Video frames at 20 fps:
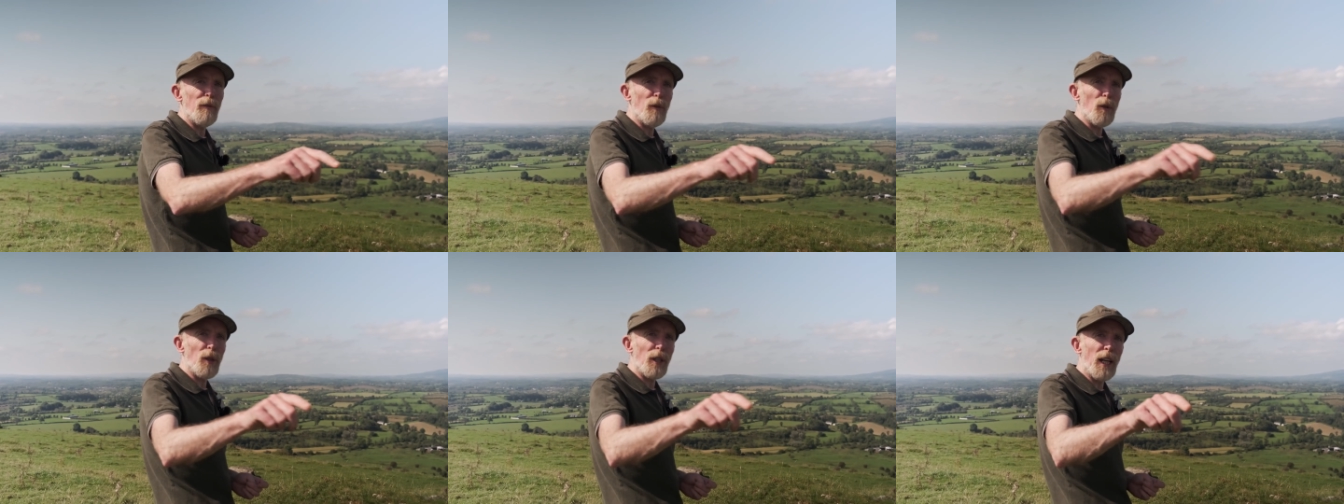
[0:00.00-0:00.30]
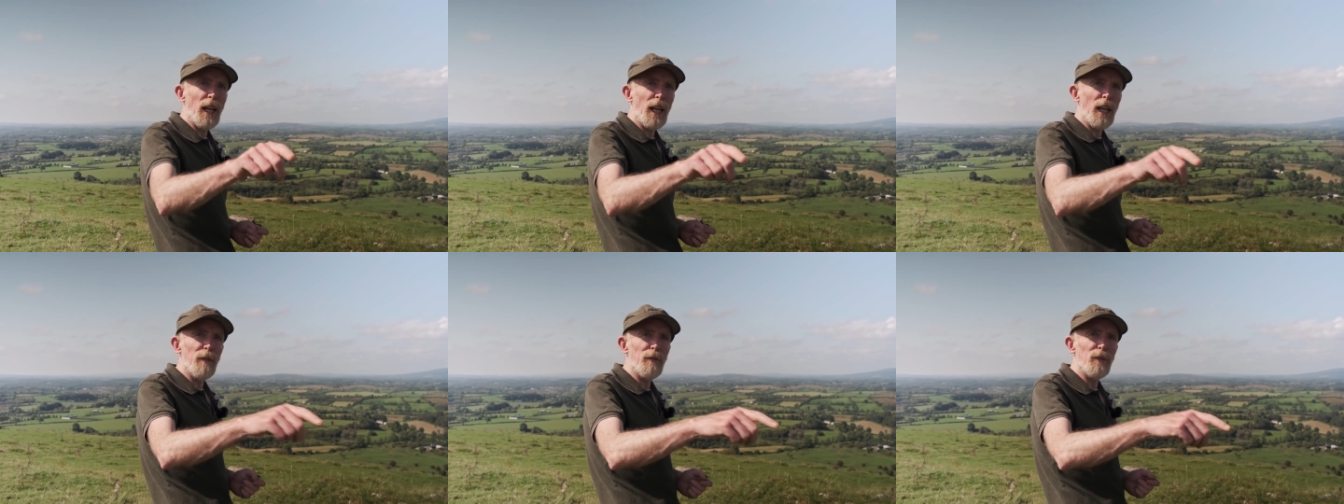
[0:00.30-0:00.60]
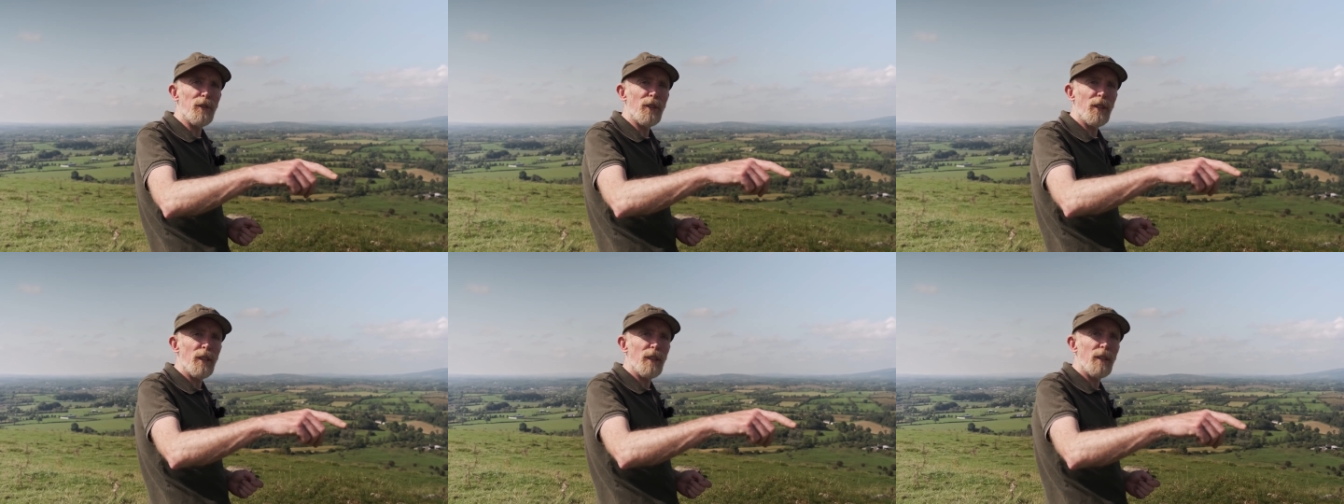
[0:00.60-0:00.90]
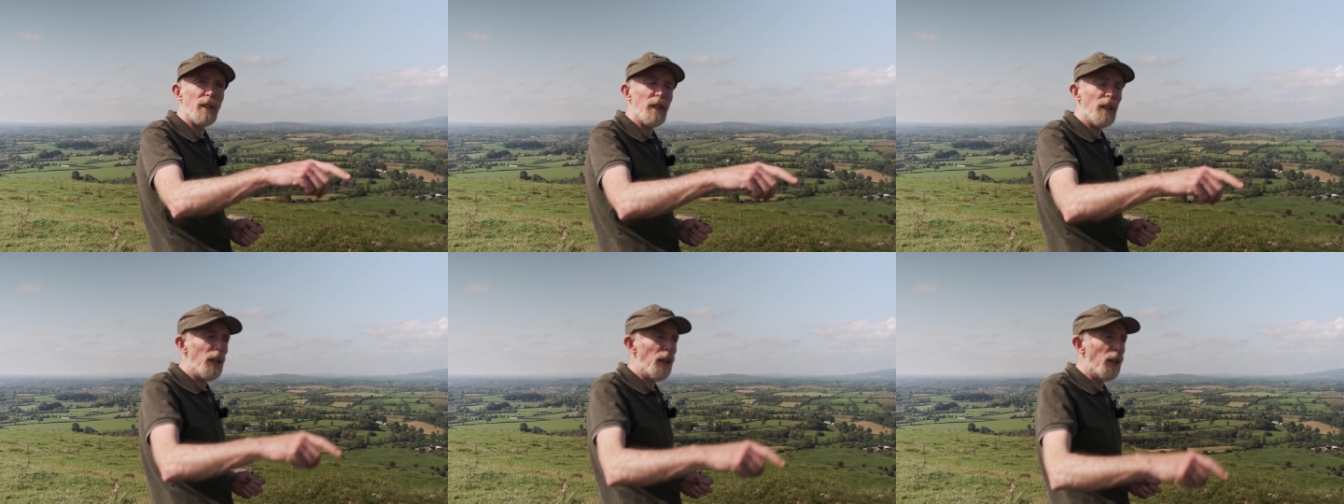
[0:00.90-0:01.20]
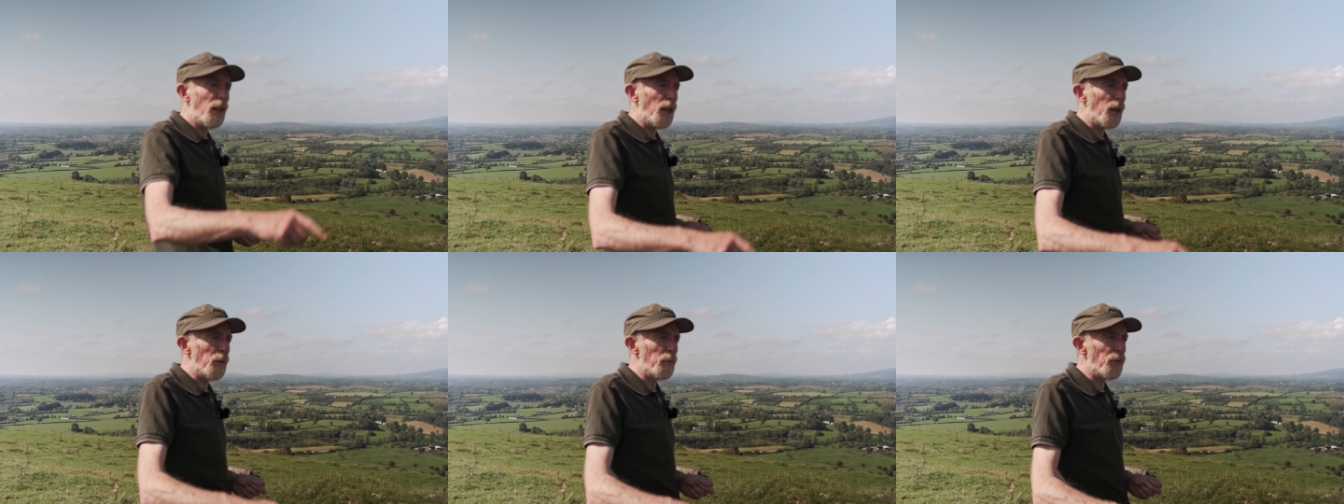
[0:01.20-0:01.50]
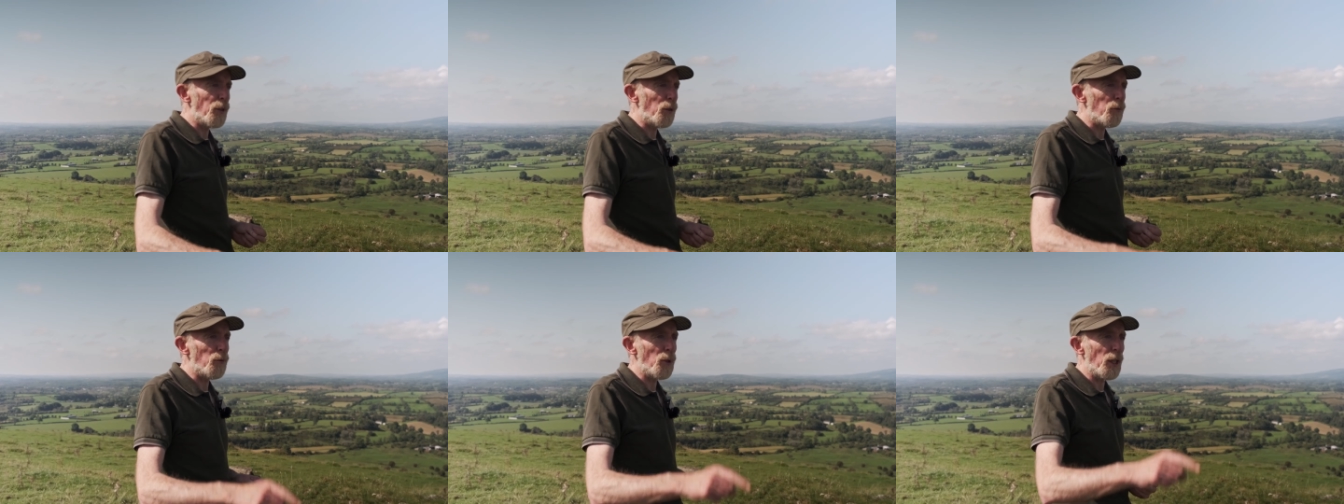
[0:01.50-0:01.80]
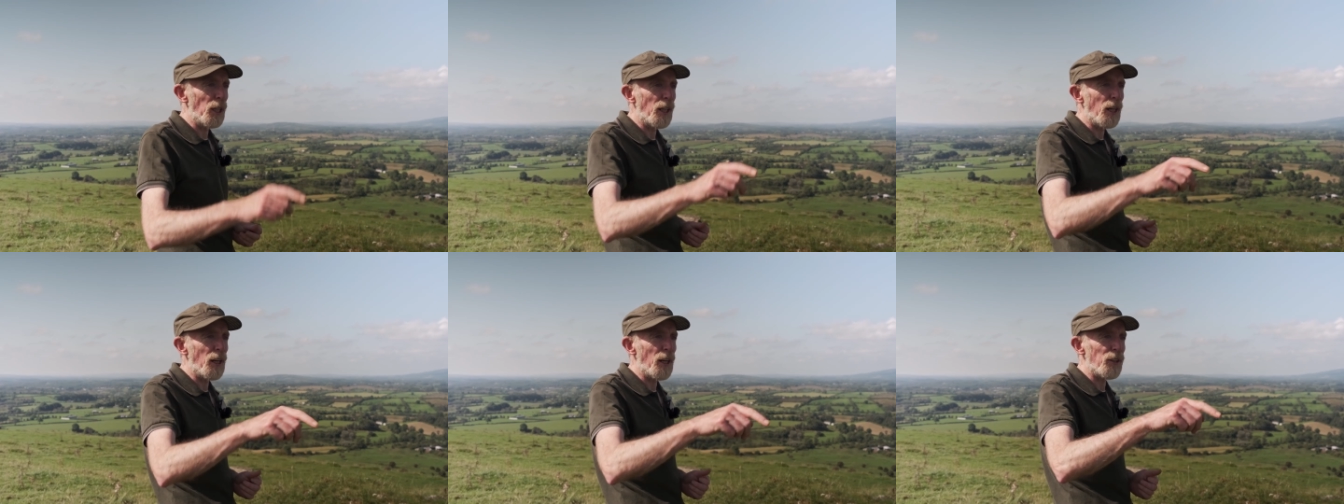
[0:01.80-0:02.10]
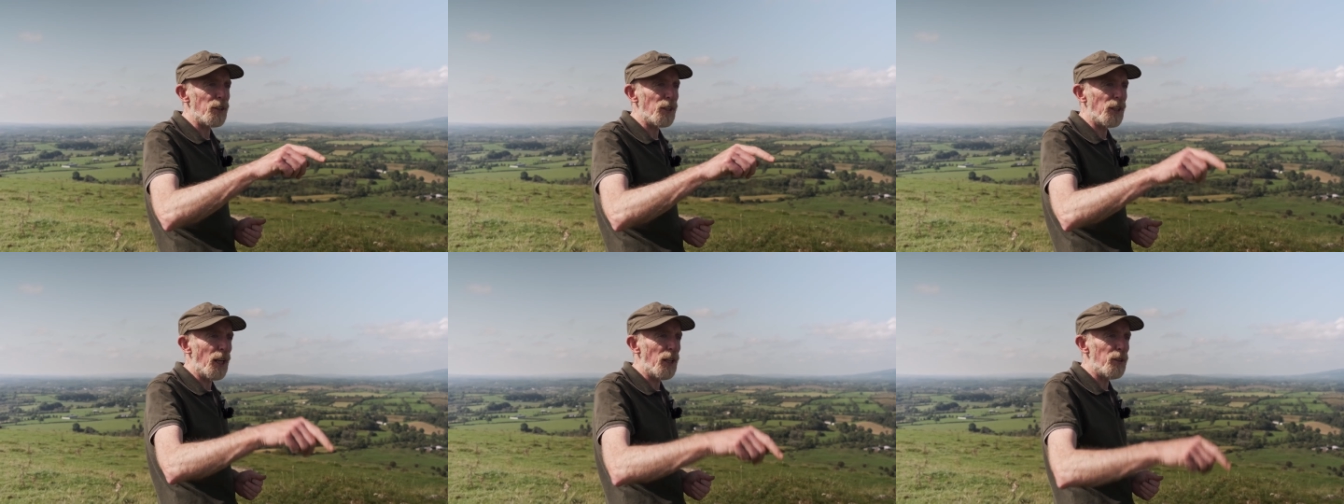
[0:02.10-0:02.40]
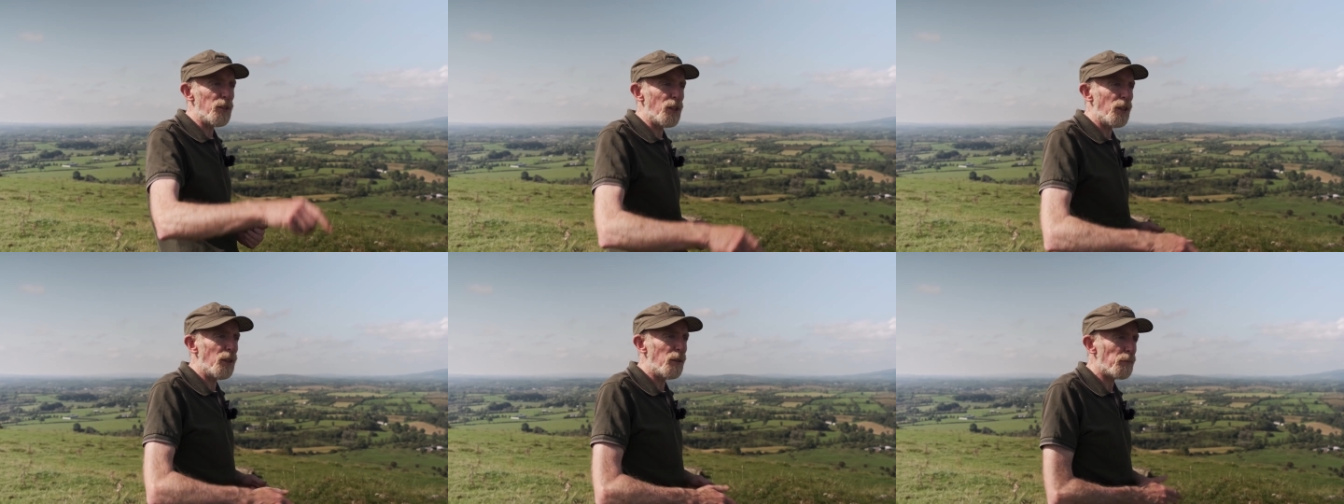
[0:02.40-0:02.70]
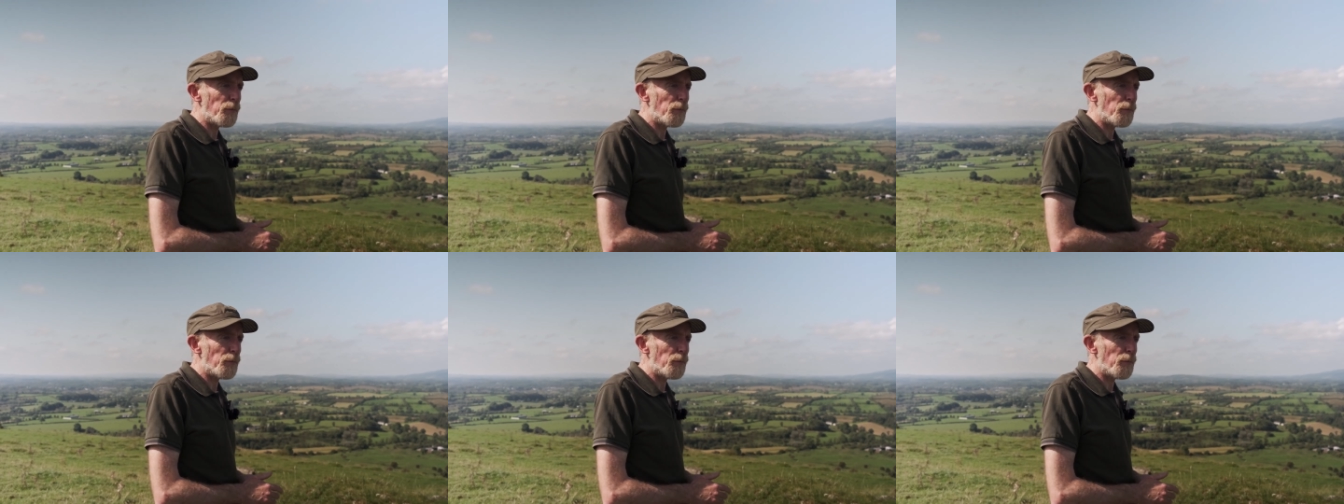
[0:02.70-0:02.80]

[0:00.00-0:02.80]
4 caves. They're really hard to get to.